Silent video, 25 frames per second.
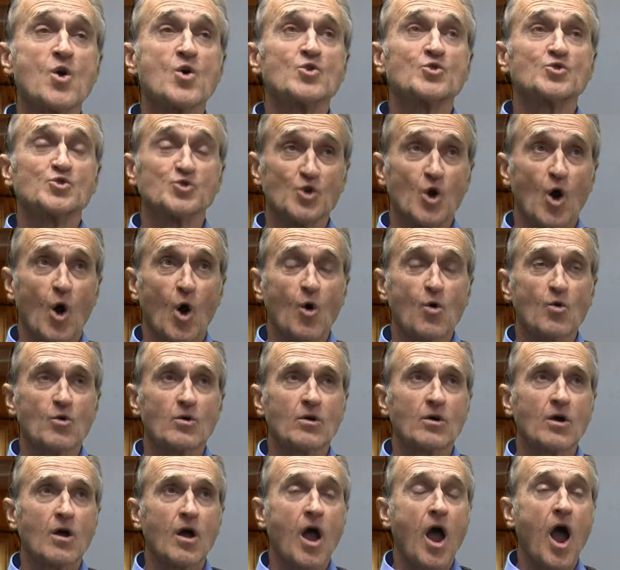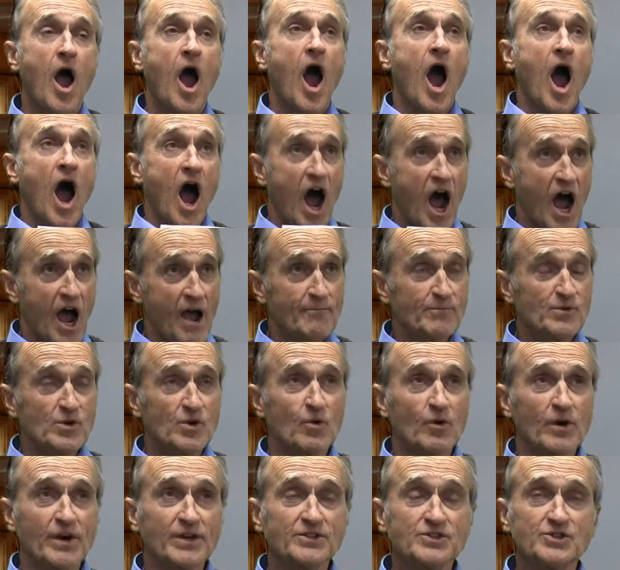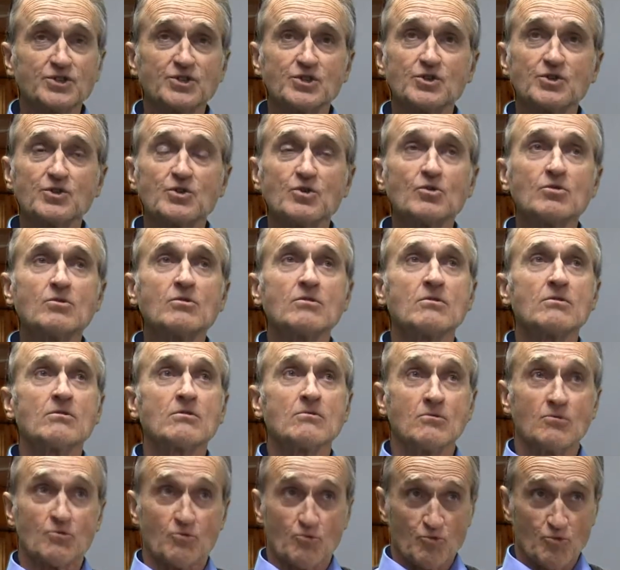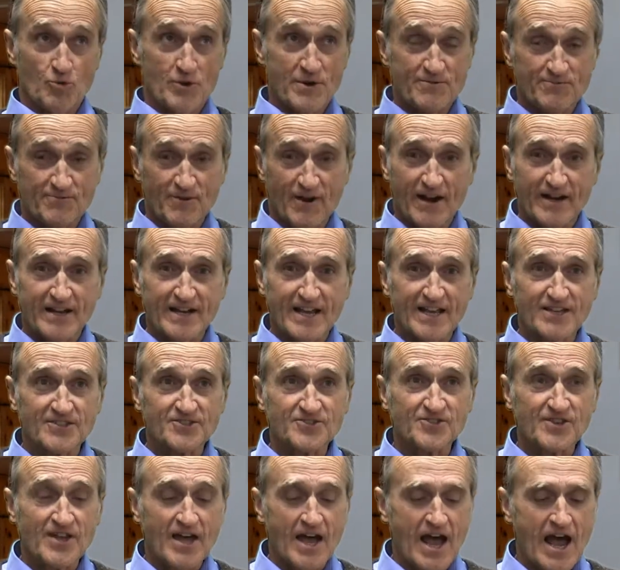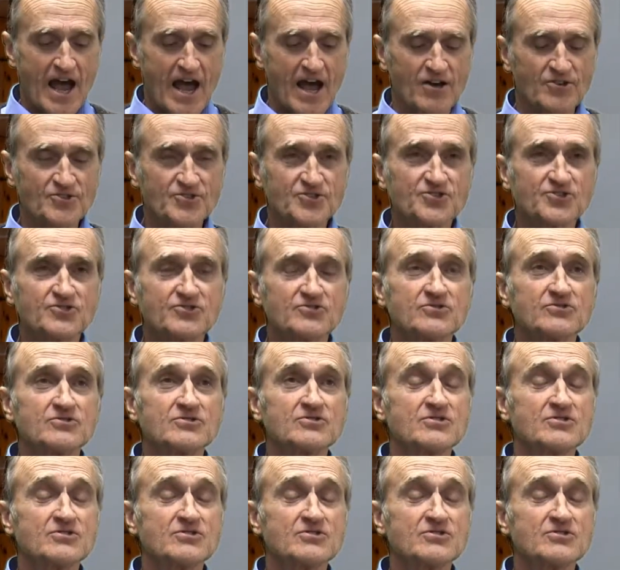So I'm going to refinance the house,